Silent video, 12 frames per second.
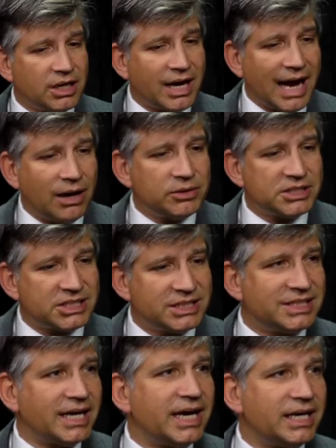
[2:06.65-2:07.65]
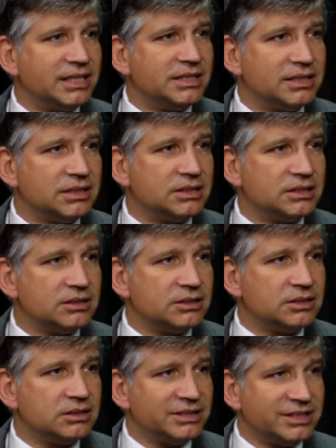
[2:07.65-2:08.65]
How is today
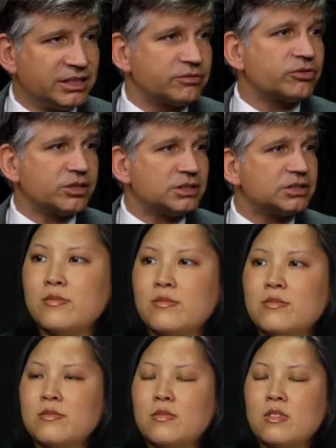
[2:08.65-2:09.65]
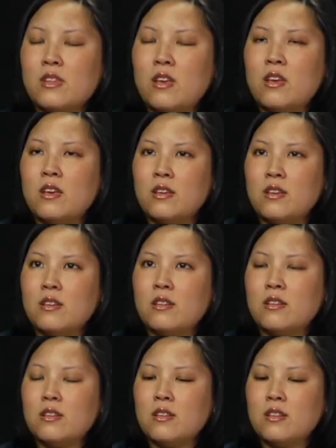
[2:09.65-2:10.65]
different than it has
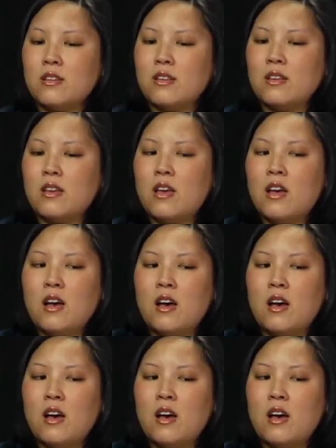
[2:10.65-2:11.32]
been in the past?